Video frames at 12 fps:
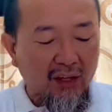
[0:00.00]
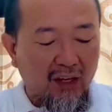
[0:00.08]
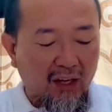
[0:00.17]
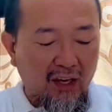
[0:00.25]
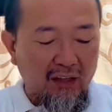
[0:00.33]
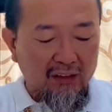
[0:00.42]

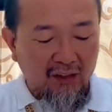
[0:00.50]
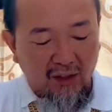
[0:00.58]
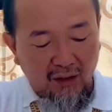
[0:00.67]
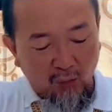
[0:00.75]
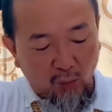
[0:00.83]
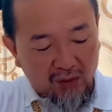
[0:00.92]
And
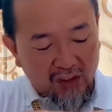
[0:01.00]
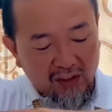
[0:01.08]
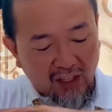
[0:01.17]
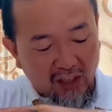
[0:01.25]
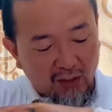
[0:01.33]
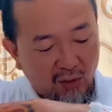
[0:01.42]
one thing that
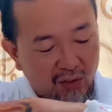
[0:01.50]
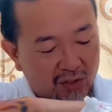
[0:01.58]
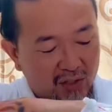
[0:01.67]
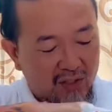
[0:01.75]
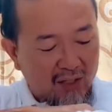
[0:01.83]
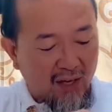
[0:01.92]
I noticed
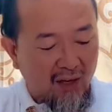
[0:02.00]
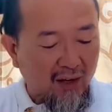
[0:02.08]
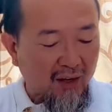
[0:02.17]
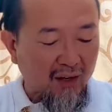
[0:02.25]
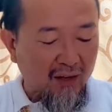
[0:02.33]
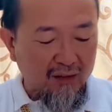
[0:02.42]
is that
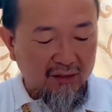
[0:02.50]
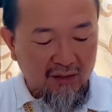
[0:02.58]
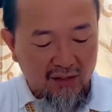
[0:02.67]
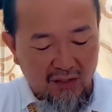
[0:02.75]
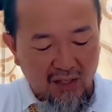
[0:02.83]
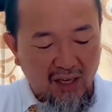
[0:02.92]

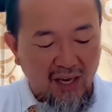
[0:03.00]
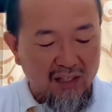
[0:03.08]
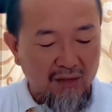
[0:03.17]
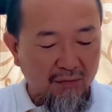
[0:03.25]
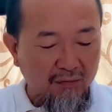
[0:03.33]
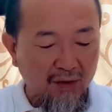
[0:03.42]
this thing has
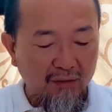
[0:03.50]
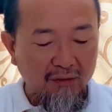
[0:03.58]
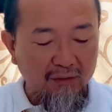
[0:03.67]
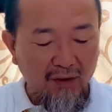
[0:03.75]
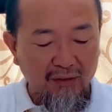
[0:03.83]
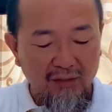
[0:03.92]
a very
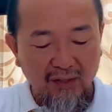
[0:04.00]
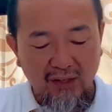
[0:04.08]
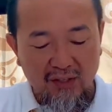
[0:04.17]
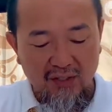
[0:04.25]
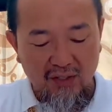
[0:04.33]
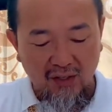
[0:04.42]
very
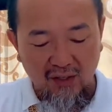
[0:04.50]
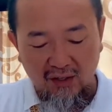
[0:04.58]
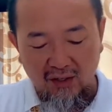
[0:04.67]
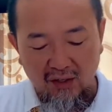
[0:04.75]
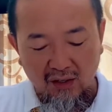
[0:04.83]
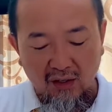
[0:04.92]
nice
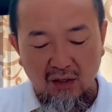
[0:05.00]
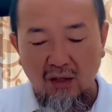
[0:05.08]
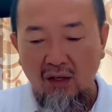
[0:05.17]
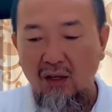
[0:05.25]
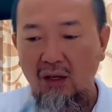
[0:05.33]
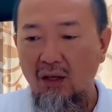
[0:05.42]

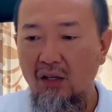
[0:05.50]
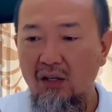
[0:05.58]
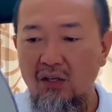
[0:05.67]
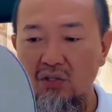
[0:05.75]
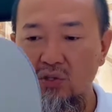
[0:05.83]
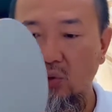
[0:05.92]

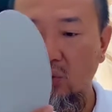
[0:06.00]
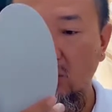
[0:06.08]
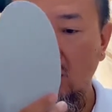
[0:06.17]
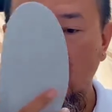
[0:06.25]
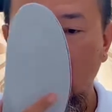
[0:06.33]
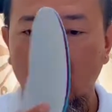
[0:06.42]
insole
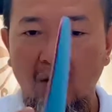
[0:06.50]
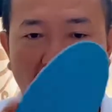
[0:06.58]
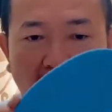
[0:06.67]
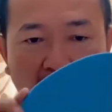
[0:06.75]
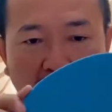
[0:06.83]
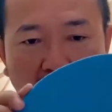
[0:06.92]

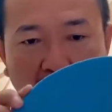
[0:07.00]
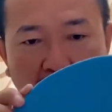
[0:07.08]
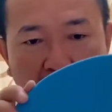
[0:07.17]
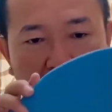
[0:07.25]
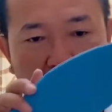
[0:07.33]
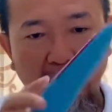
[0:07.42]

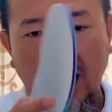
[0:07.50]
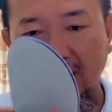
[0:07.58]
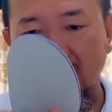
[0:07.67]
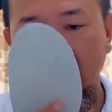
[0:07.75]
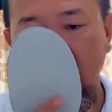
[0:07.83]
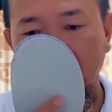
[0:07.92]

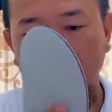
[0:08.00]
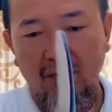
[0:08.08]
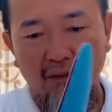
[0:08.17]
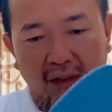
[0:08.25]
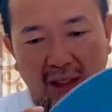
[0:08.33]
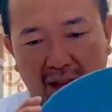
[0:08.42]
pads,
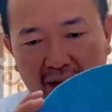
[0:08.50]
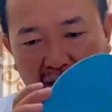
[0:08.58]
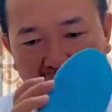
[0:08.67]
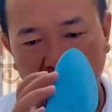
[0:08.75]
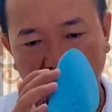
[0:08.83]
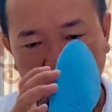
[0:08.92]
and
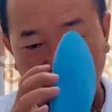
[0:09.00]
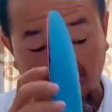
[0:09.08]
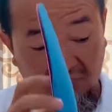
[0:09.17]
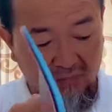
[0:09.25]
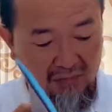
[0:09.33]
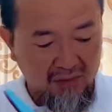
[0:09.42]

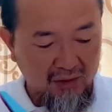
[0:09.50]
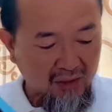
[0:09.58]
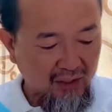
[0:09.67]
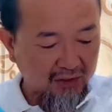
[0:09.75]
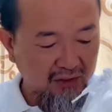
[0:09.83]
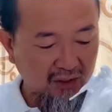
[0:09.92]
it's a
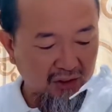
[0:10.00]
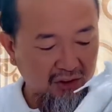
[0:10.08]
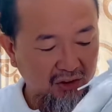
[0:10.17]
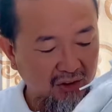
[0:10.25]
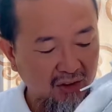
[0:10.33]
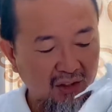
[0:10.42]
nice
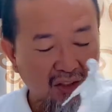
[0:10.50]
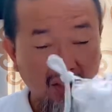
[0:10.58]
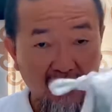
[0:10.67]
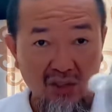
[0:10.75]
touch. It's